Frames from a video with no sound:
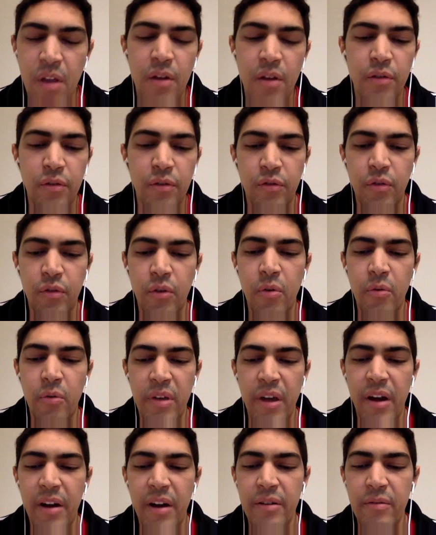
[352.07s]
So we
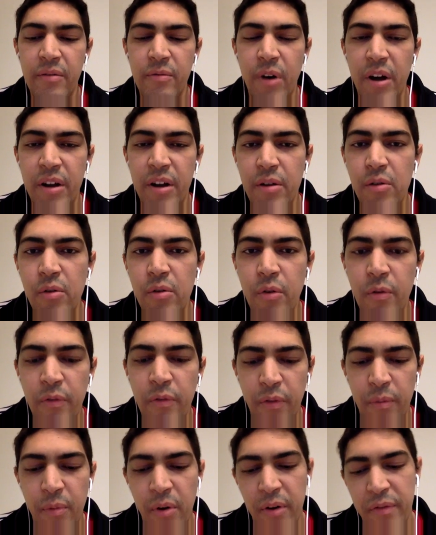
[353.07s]
are in Waterloo for
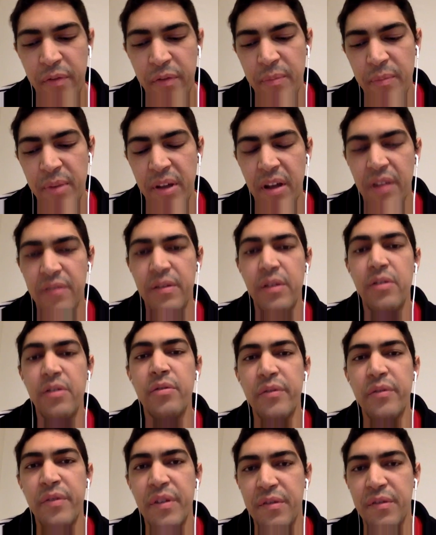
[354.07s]
more because the
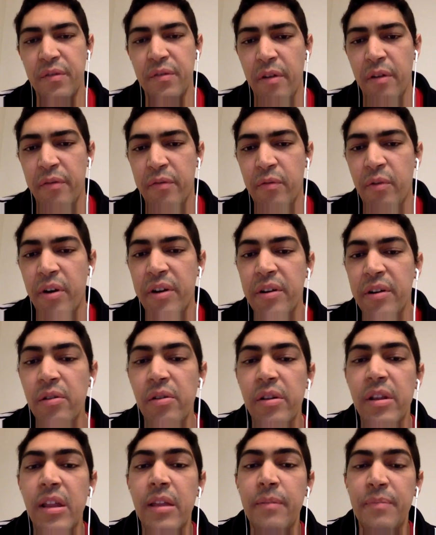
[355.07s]
University of Waterloo
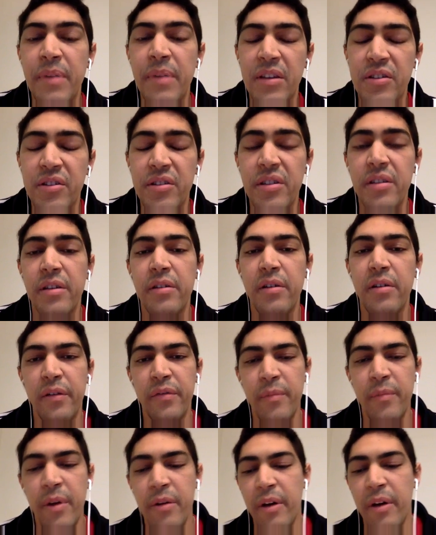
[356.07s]
and the PhD of
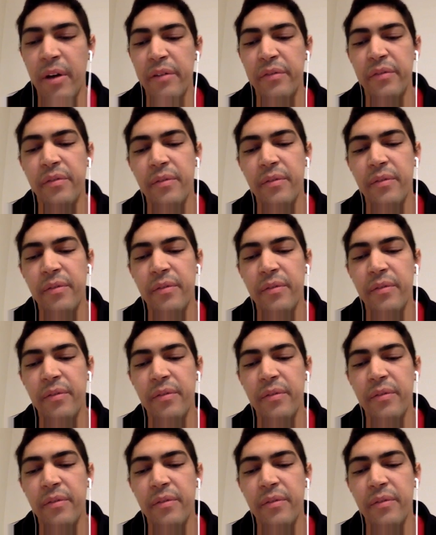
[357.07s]
my wife.